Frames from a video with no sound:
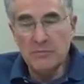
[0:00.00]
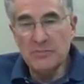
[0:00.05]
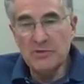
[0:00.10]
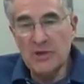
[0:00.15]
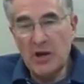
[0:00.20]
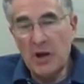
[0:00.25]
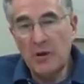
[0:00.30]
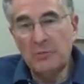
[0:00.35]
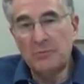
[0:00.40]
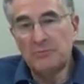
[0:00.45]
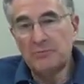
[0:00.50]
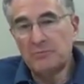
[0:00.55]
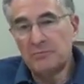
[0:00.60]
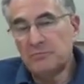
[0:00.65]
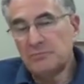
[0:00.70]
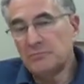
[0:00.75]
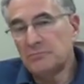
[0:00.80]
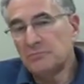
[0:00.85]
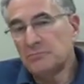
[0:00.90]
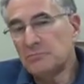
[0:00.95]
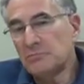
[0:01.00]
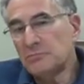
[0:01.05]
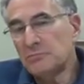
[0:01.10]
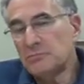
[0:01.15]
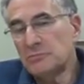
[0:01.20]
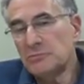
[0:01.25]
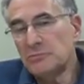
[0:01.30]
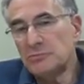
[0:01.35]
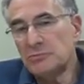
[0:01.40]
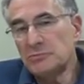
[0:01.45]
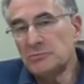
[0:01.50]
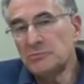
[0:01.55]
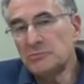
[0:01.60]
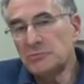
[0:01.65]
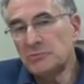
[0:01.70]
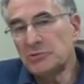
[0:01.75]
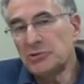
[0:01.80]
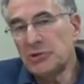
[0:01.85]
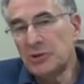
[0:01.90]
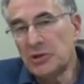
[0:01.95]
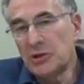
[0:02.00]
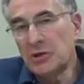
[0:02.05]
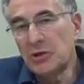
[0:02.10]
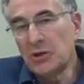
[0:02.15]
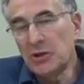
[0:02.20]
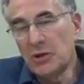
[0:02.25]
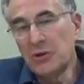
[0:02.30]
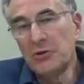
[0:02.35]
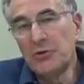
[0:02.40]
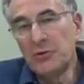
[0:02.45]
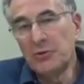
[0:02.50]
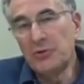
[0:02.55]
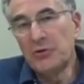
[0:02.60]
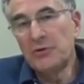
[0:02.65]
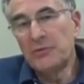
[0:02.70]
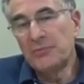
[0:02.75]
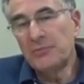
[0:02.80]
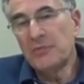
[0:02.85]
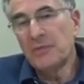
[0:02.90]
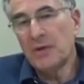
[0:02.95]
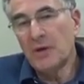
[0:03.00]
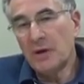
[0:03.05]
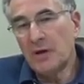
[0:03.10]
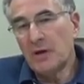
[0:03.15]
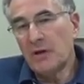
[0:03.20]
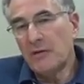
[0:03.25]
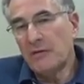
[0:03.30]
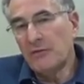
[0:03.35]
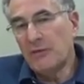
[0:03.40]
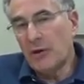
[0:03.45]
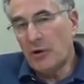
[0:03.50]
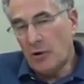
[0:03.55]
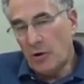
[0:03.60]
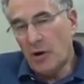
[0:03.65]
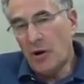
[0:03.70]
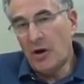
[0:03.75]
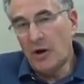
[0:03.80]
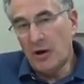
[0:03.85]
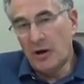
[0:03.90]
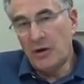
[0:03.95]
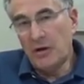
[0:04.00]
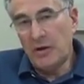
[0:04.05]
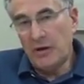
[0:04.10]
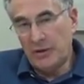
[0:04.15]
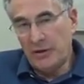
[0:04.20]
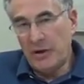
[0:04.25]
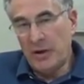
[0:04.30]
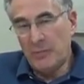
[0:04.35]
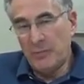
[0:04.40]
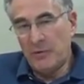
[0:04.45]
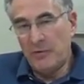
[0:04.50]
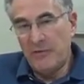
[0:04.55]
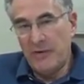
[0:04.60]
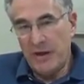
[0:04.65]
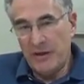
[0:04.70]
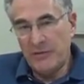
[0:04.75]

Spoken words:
So, to conclude, there are a number of